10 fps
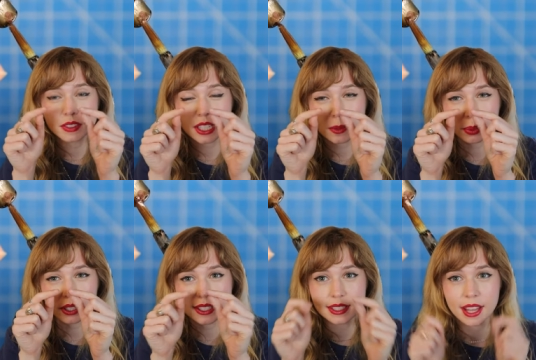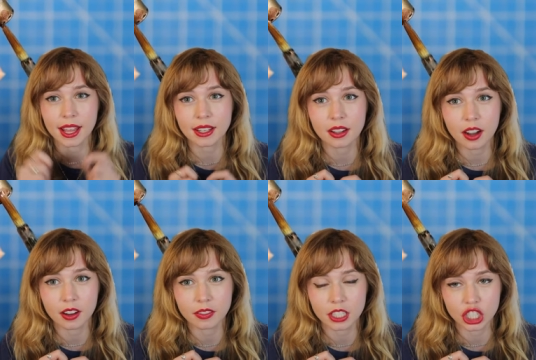percent
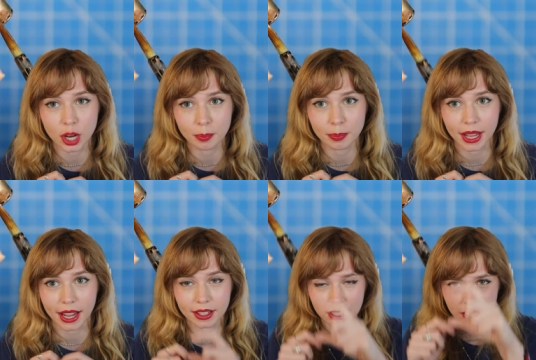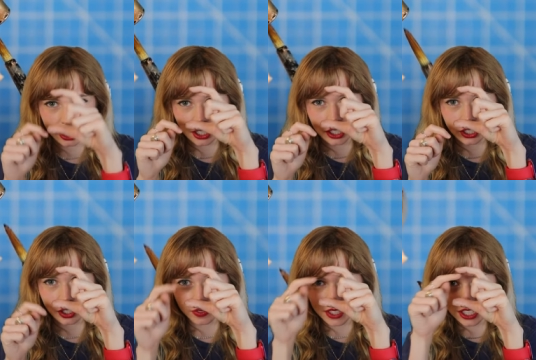of the jump pack. So
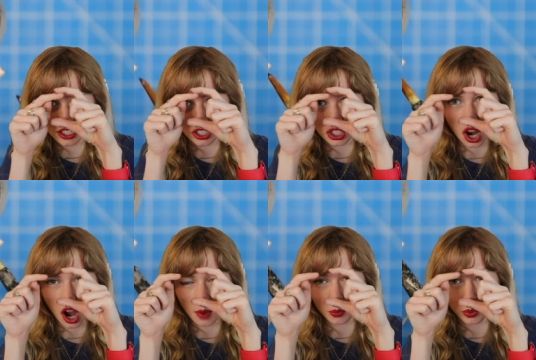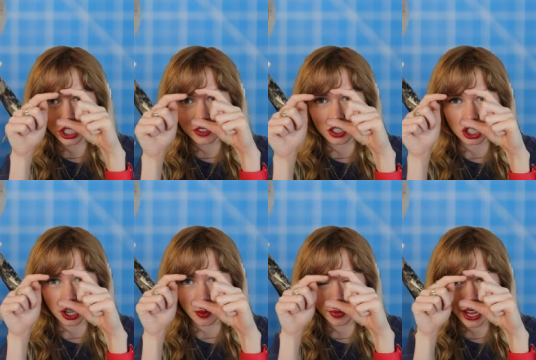if this is the top ridge of the
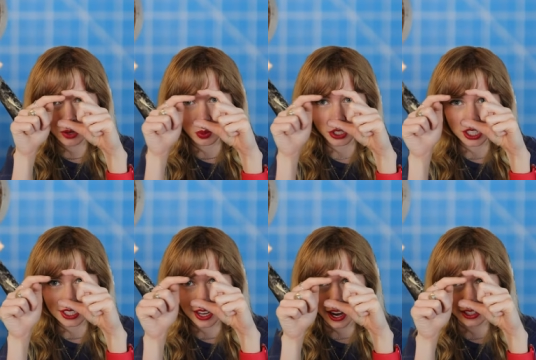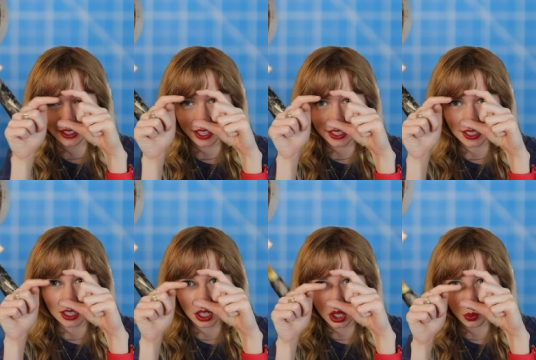jump pack where we just highlighted,
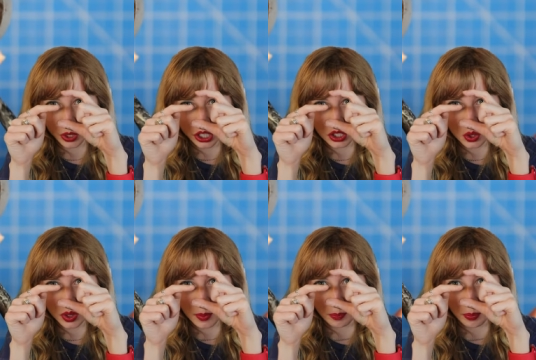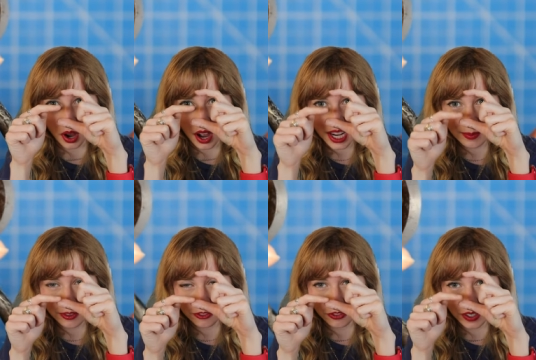we're gonna do the bottom
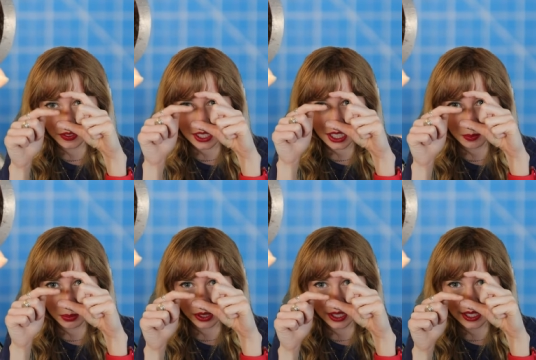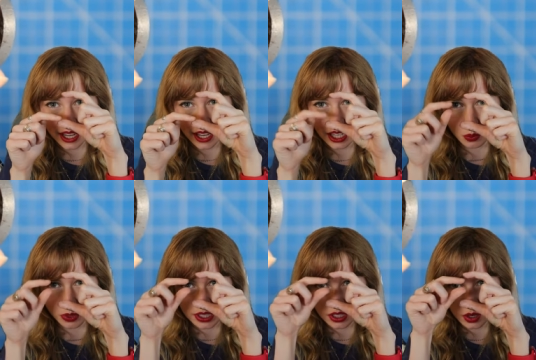fifty percent, and we
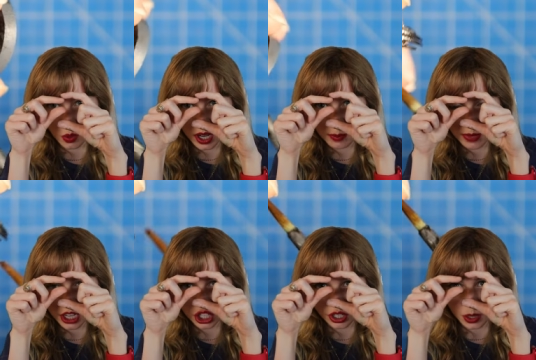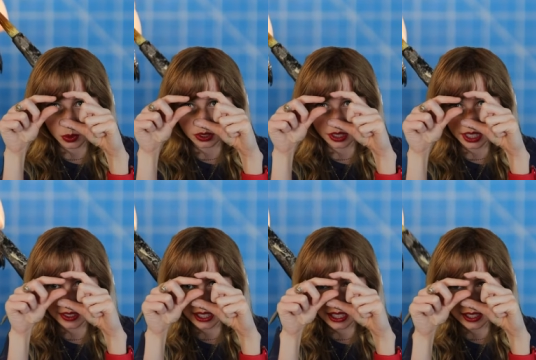still wanna make sure that we're
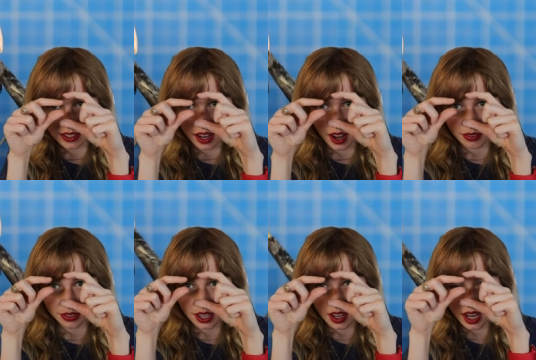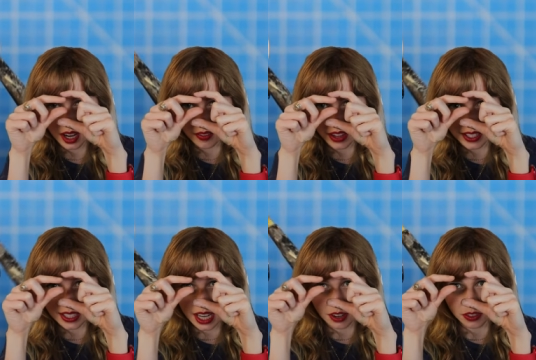leaving enough of that
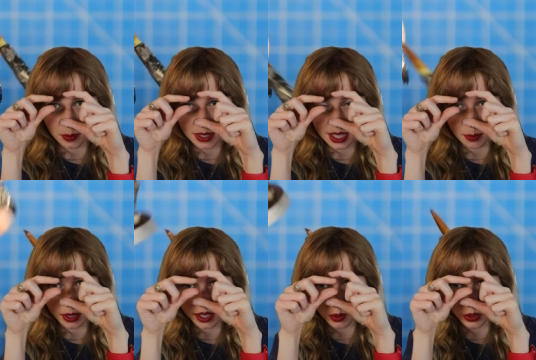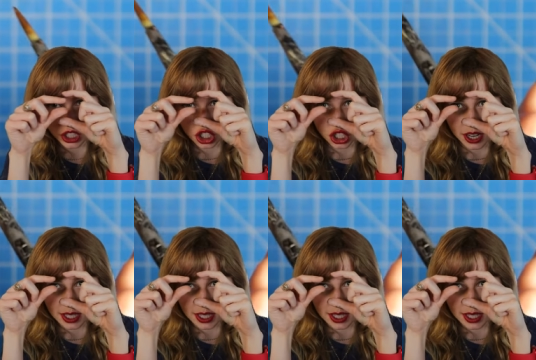Seraphim Sepia that we just